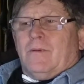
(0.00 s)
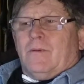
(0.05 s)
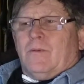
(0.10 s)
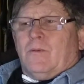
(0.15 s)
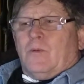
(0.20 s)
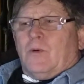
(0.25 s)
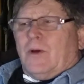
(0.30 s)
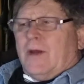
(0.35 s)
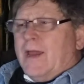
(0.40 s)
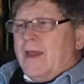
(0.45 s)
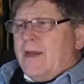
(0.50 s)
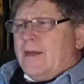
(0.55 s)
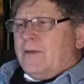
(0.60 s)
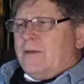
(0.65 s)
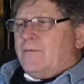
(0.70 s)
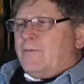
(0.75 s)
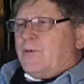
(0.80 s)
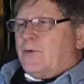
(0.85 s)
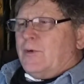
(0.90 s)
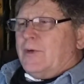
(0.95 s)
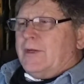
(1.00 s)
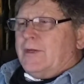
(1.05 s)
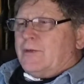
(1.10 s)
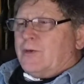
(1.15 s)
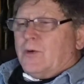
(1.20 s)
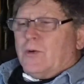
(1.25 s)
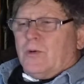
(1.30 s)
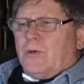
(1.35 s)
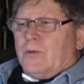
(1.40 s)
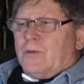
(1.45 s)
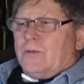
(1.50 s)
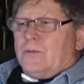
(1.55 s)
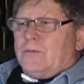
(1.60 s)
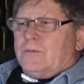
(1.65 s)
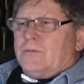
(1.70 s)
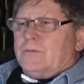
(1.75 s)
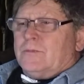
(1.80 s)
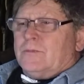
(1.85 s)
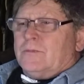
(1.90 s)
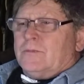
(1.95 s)
we're headed for an eternal
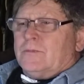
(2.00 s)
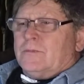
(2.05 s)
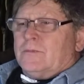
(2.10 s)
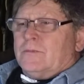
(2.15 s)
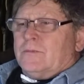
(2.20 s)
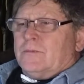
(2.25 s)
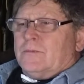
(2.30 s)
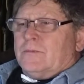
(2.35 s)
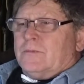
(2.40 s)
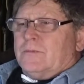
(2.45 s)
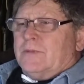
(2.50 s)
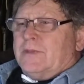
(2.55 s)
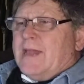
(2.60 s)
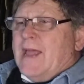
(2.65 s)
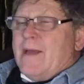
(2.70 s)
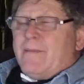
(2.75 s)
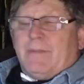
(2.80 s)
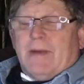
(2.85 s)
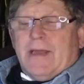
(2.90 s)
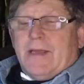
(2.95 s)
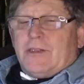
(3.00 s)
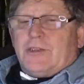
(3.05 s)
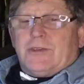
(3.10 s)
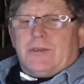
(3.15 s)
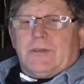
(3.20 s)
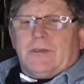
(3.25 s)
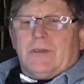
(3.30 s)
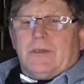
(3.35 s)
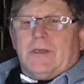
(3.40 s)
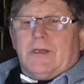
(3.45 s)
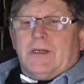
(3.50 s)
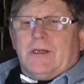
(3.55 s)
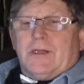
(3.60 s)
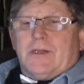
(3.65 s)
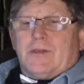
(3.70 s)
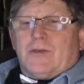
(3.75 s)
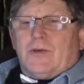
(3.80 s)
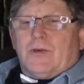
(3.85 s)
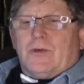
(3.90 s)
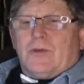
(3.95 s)
damnation and
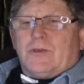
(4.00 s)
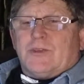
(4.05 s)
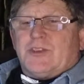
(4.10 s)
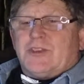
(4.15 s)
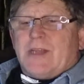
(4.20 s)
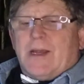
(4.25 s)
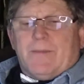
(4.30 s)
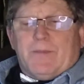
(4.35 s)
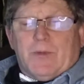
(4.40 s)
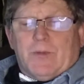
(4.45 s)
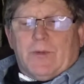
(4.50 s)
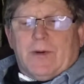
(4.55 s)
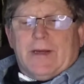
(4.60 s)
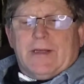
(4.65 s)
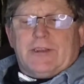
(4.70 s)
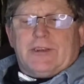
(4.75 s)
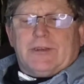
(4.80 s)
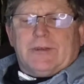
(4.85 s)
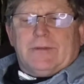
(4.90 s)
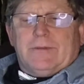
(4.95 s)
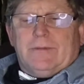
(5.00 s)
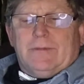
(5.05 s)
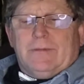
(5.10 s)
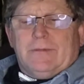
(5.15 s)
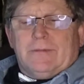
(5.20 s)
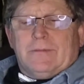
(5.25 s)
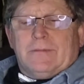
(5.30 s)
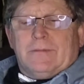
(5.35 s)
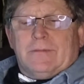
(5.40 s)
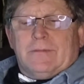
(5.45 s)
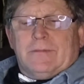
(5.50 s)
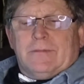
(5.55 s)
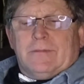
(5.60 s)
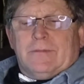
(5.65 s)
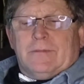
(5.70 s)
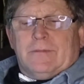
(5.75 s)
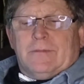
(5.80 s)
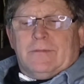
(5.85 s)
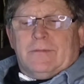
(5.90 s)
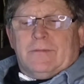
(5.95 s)
eternal separation
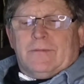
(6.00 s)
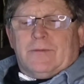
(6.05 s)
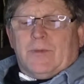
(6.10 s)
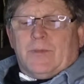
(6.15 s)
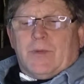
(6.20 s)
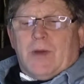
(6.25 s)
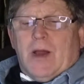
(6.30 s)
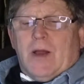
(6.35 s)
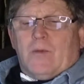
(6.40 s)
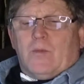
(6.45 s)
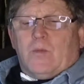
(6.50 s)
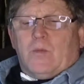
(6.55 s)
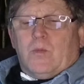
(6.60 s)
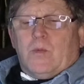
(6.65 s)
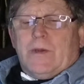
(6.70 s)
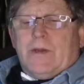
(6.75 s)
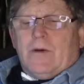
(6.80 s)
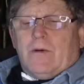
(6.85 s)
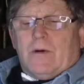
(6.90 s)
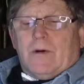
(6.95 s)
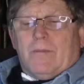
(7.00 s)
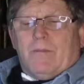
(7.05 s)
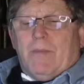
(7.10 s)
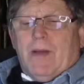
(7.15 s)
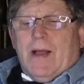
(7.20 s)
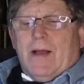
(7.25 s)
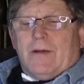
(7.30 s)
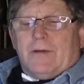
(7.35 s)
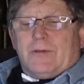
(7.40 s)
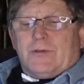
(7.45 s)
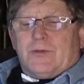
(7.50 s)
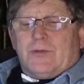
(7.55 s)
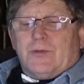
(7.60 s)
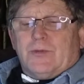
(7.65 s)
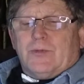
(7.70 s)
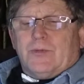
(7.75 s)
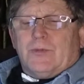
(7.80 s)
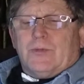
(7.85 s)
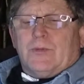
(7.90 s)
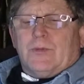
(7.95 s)
from God. We are about
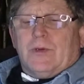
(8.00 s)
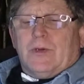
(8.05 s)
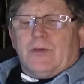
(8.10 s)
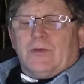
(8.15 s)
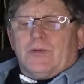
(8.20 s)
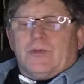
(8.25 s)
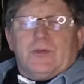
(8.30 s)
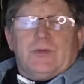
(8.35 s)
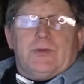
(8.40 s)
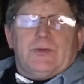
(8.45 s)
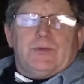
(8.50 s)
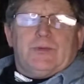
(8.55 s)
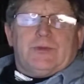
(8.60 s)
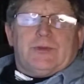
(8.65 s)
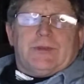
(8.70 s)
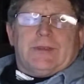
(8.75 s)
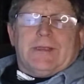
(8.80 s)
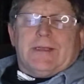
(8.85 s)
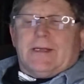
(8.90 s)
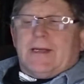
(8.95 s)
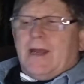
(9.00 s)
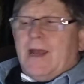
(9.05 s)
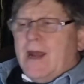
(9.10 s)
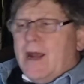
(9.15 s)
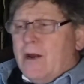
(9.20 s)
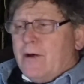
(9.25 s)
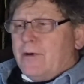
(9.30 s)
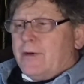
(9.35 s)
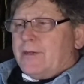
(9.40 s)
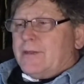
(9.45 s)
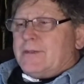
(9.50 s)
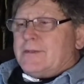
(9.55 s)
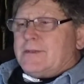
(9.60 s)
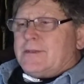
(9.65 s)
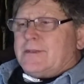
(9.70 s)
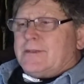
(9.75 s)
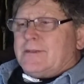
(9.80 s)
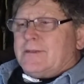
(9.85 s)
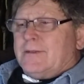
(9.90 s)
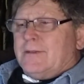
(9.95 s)
to lose the
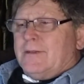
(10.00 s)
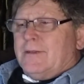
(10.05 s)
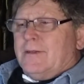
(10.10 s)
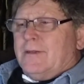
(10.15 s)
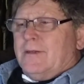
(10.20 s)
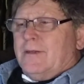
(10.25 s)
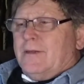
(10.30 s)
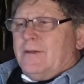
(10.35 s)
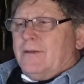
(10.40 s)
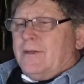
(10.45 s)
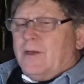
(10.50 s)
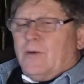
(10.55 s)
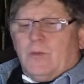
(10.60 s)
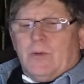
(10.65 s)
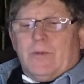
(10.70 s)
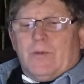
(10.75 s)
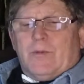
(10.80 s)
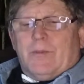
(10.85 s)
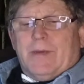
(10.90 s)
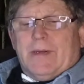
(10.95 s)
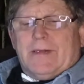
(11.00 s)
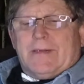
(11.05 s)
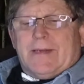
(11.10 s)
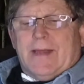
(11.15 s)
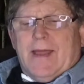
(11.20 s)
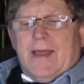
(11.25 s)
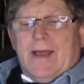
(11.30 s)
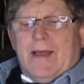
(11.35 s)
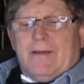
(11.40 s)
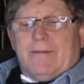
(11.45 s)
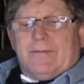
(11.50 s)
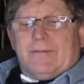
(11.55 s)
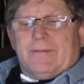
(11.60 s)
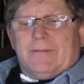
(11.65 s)
inheritance that we were meant to have.